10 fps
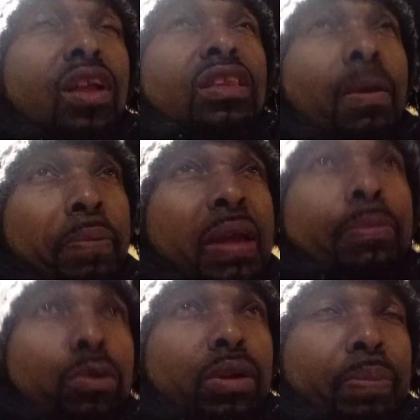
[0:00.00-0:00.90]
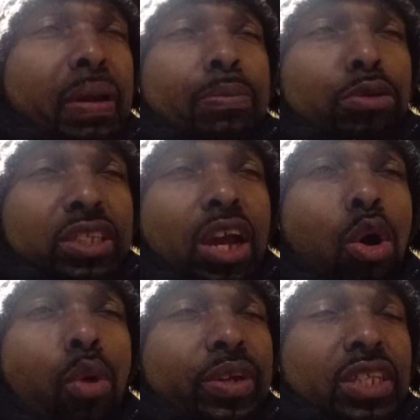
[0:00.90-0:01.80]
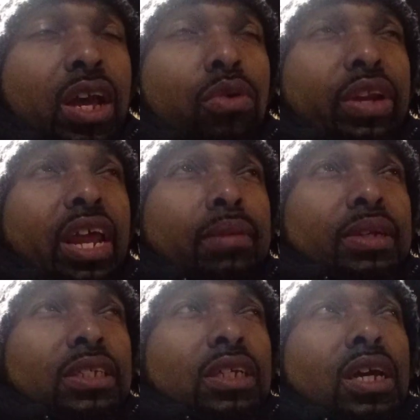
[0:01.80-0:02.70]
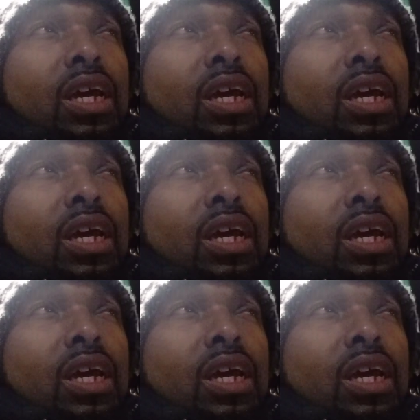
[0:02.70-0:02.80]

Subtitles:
The peoples, they always their own enemies.